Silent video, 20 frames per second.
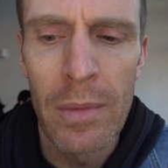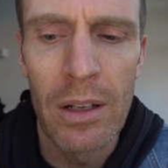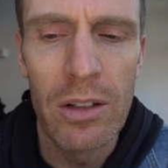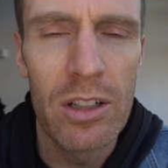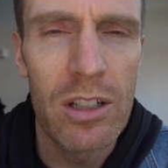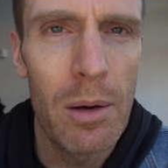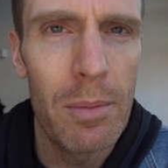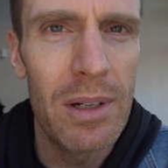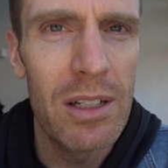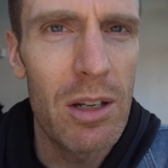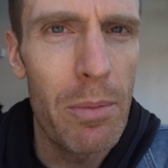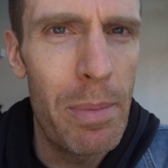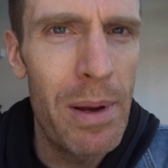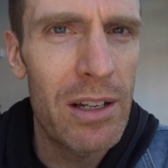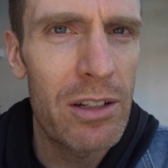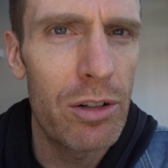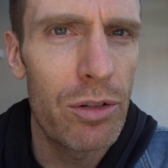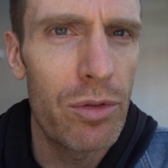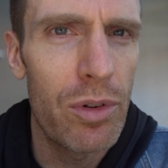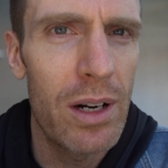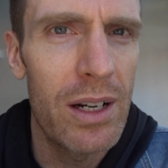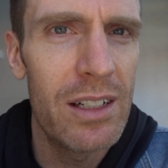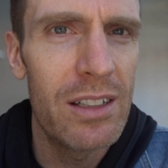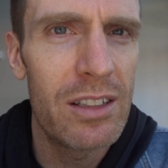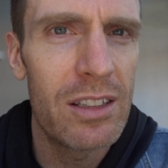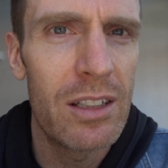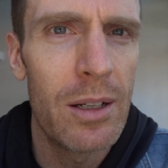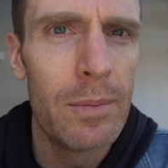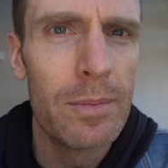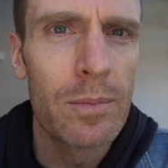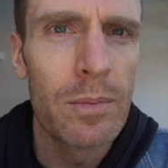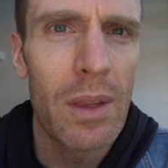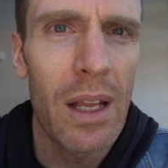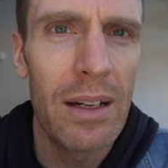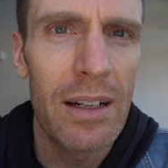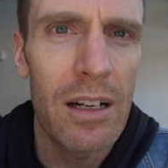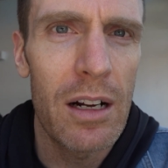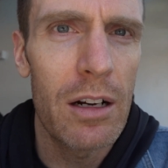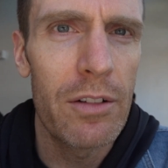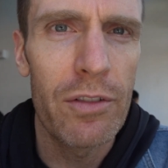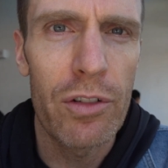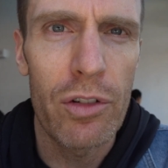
We come in, you pick your rice, and we got a